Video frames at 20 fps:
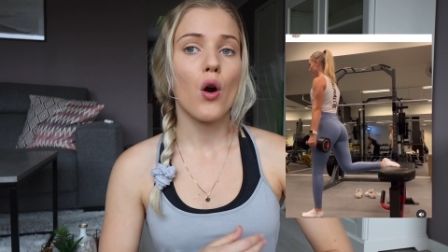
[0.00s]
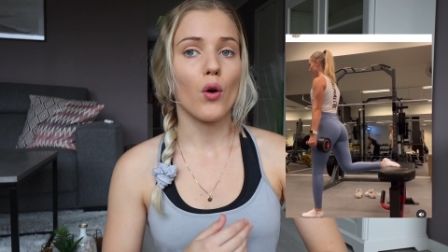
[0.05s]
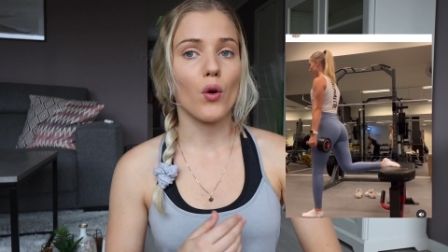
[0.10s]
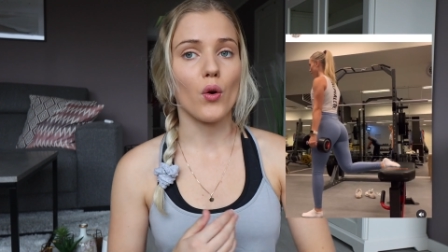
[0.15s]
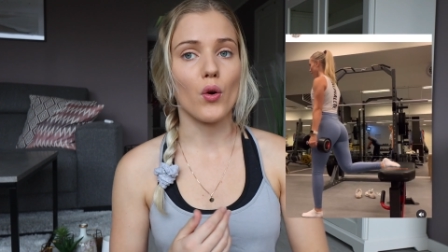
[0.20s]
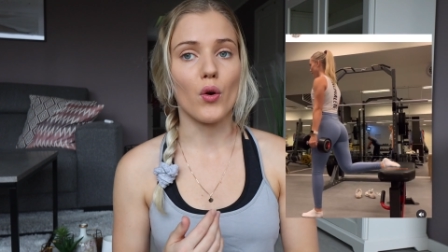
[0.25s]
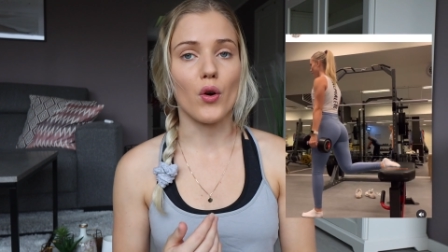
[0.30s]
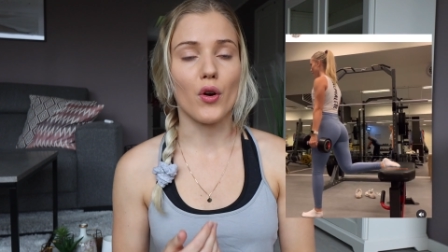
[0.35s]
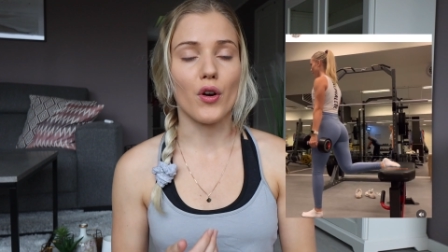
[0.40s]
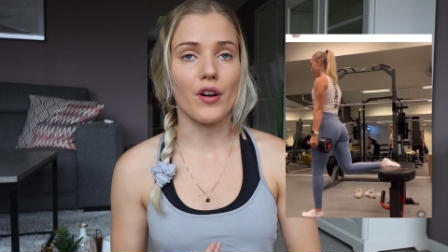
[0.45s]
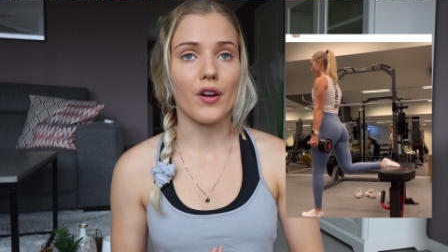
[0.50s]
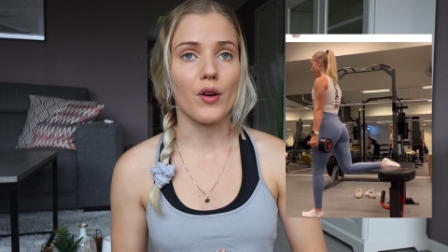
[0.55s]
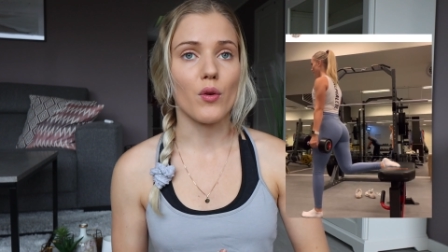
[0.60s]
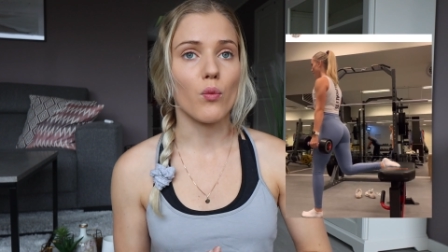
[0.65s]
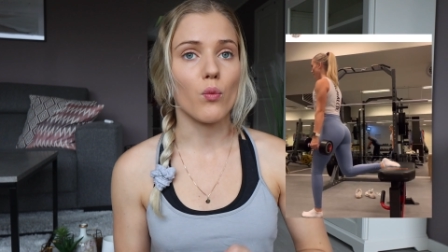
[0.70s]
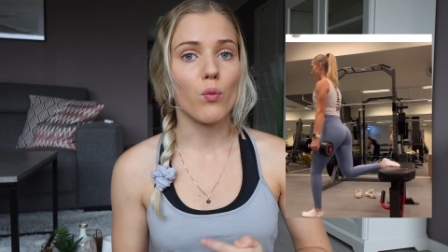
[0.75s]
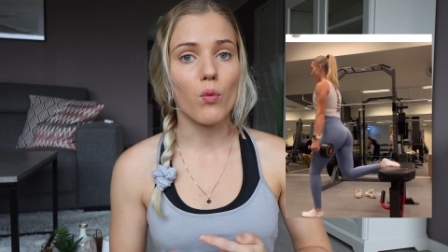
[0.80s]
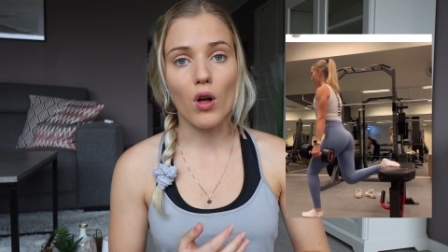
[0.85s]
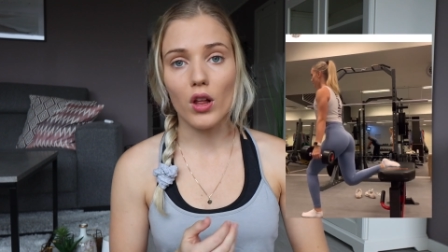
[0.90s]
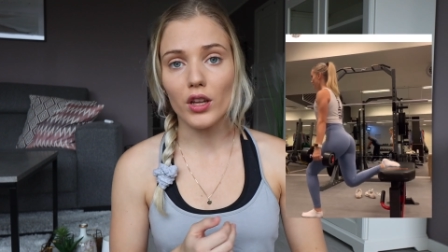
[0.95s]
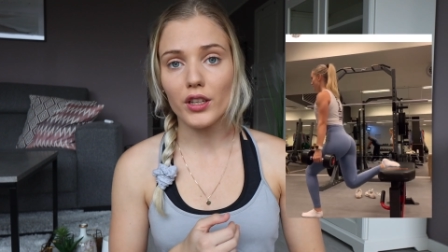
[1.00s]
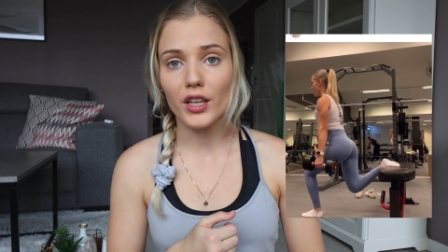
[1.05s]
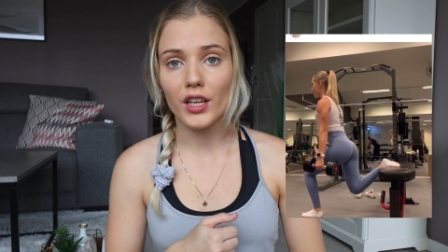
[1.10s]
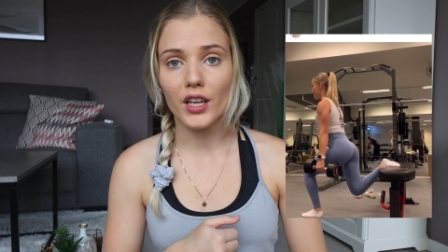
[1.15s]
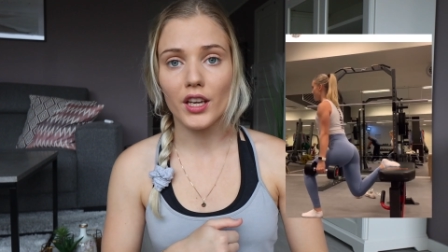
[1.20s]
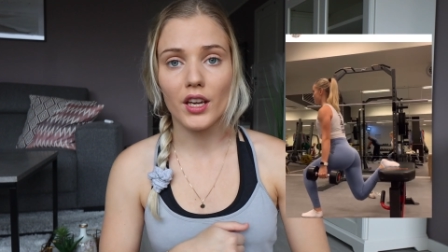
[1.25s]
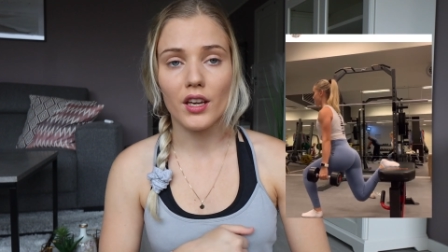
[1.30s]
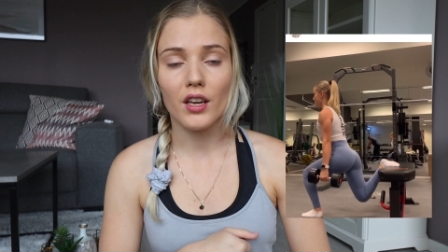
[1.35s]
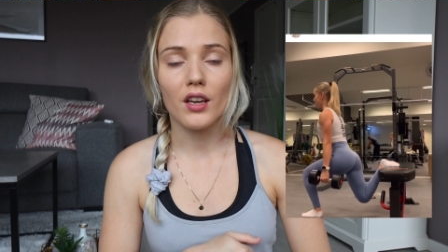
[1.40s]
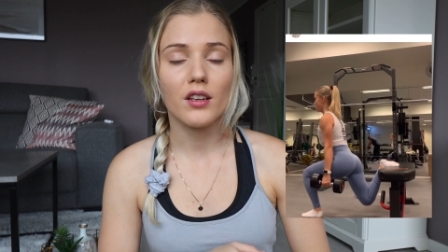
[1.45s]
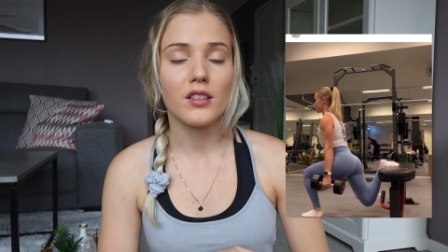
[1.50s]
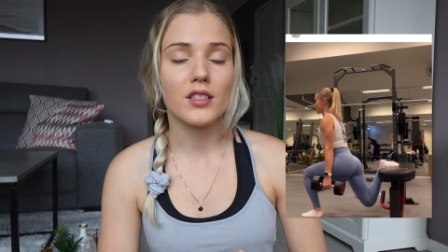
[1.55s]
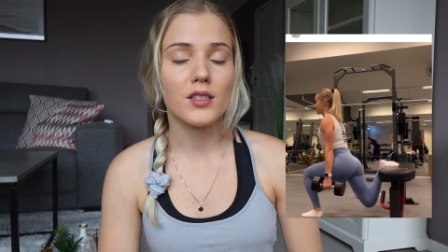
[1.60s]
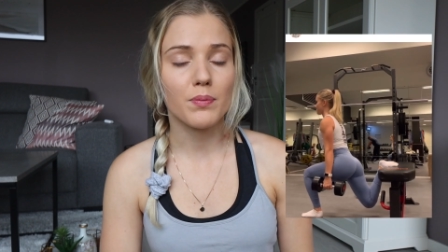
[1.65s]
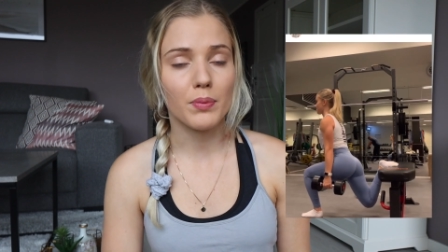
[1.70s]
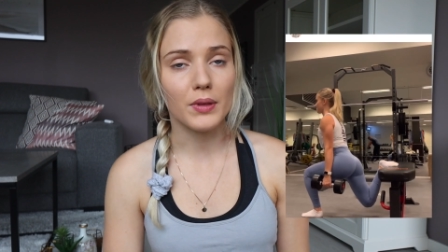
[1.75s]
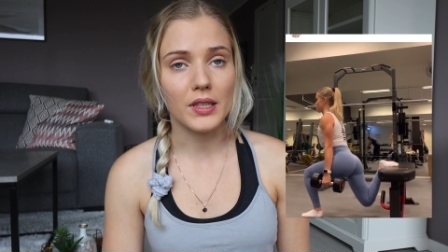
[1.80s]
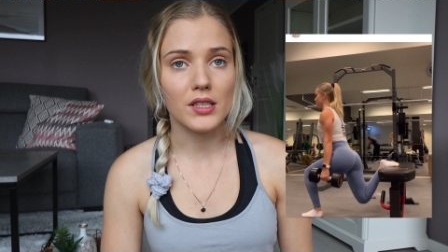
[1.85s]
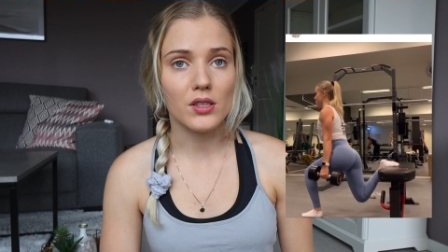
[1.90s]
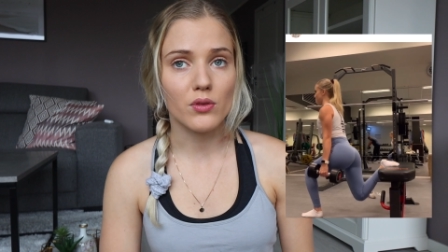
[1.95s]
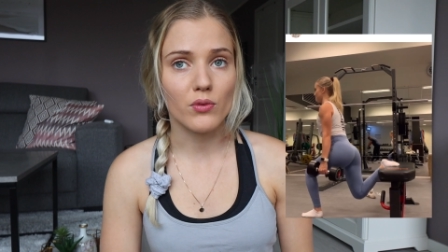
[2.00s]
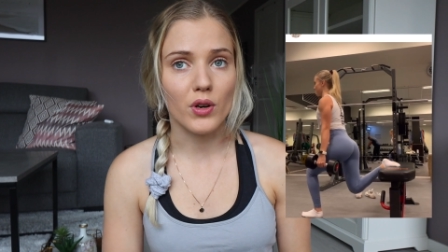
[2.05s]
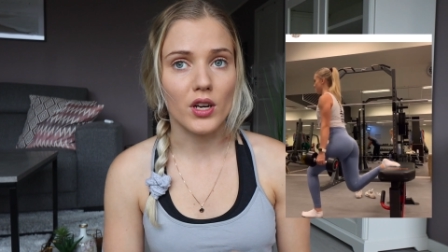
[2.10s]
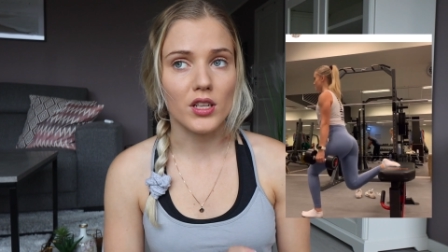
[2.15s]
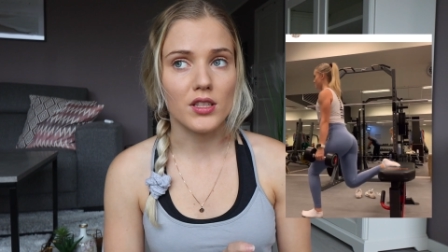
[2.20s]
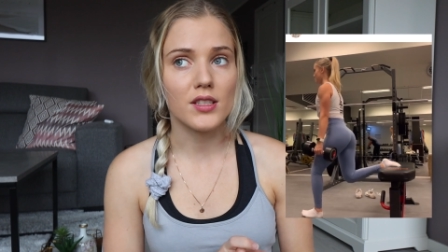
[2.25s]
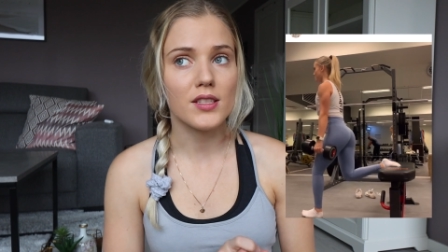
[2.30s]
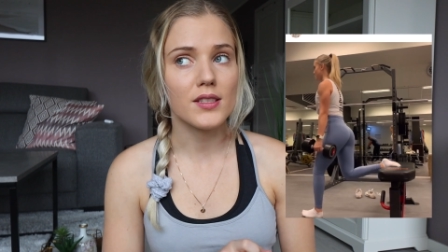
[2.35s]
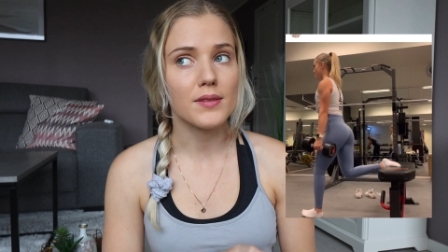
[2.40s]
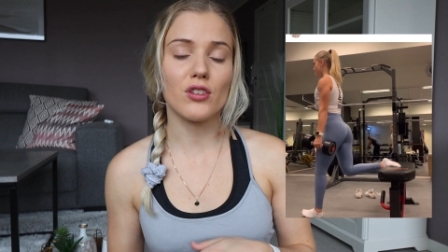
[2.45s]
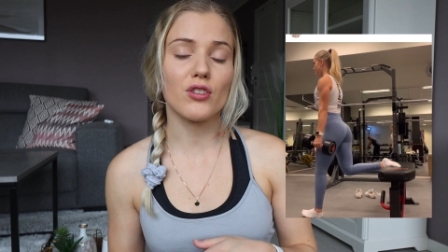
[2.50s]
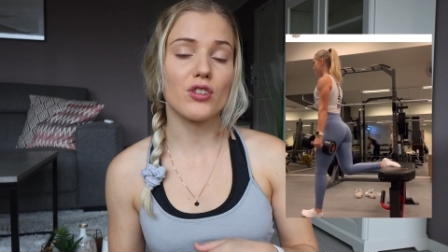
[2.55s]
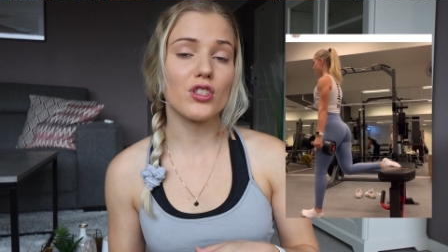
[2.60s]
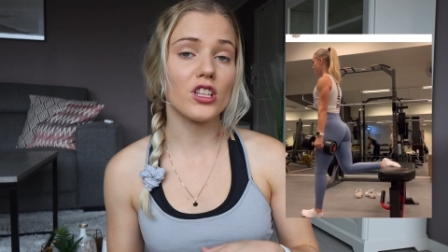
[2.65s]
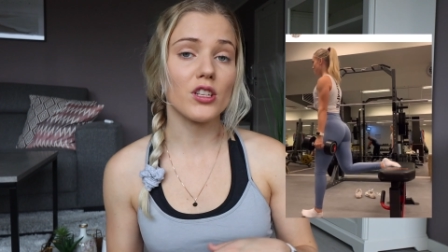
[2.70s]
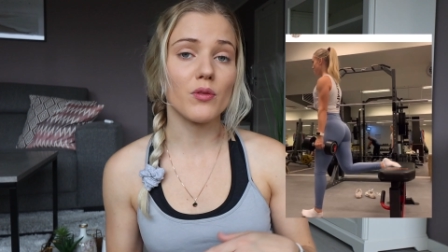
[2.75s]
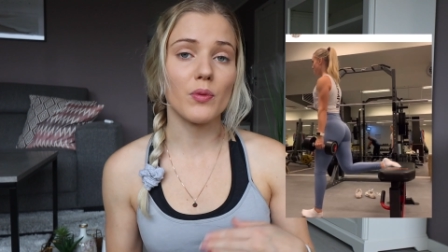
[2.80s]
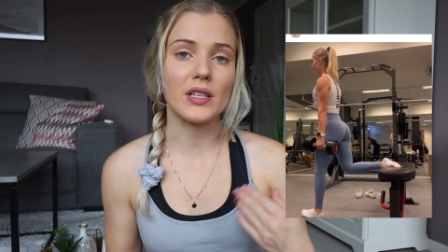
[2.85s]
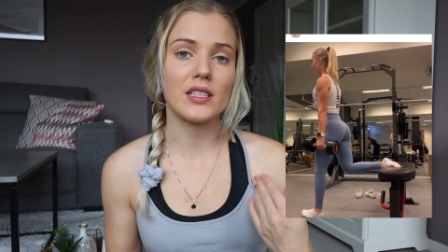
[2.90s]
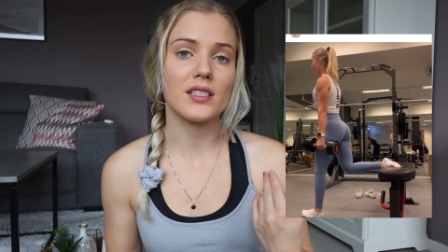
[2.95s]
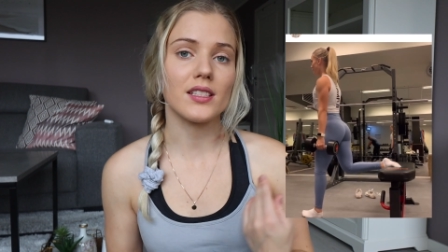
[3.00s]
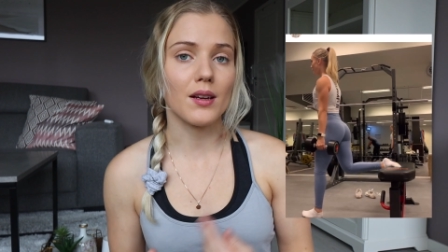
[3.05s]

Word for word: or walking split squats usually with